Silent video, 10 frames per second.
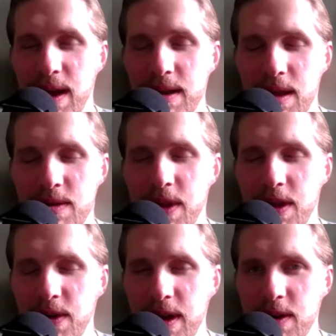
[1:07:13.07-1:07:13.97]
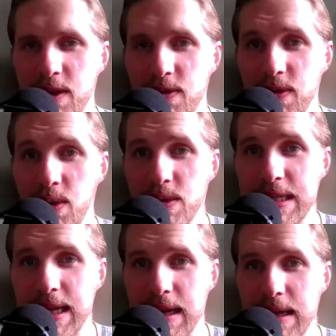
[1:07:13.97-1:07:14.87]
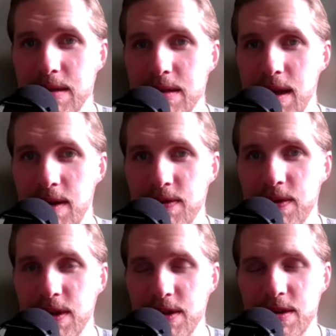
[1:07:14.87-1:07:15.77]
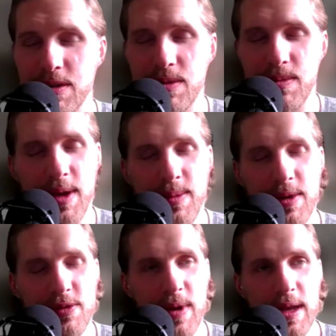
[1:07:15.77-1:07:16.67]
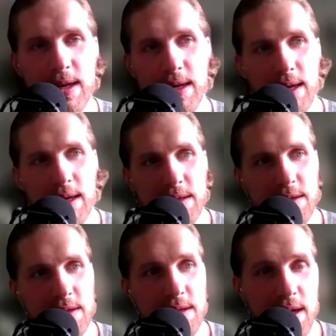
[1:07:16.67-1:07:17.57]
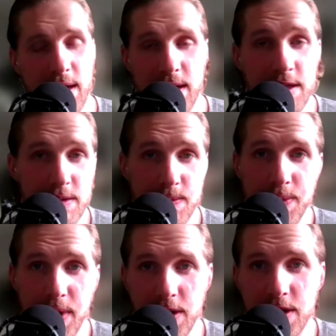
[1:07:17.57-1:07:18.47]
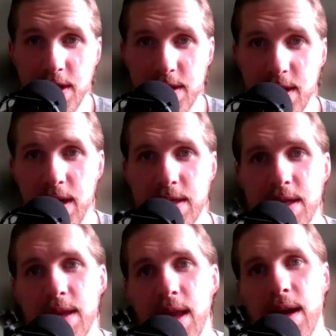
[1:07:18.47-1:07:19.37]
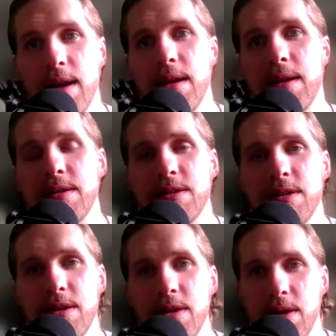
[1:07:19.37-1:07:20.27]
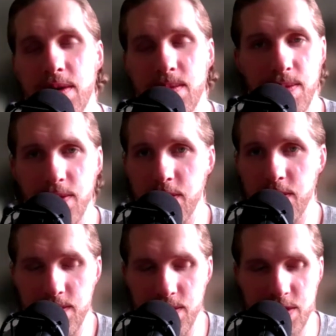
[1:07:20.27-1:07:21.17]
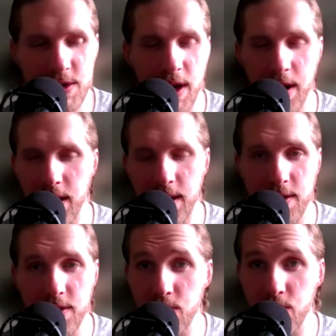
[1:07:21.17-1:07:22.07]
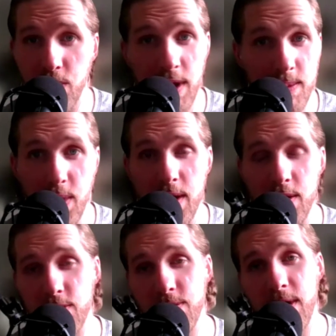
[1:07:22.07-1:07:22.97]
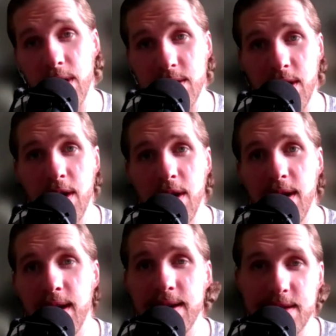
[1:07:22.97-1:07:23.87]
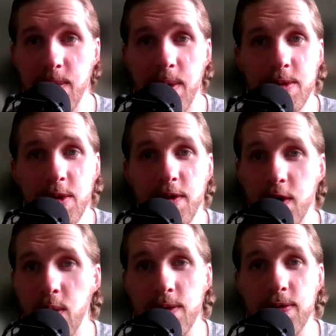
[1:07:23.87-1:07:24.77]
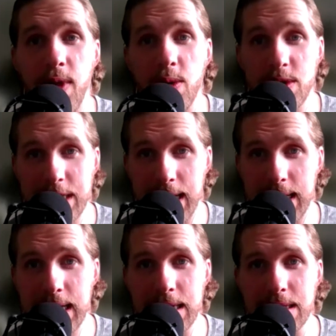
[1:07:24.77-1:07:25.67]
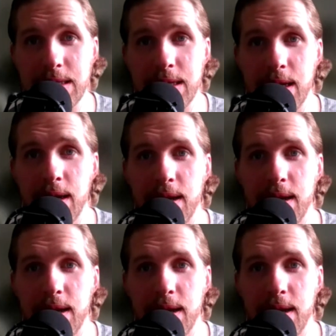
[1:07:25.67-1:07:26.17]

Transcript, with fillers: I love that you're hitting on the flow state stuff because my best friend does uh, his PhD studies in that. He's uh, studying this really brand new field because some people don't even know what flow state is.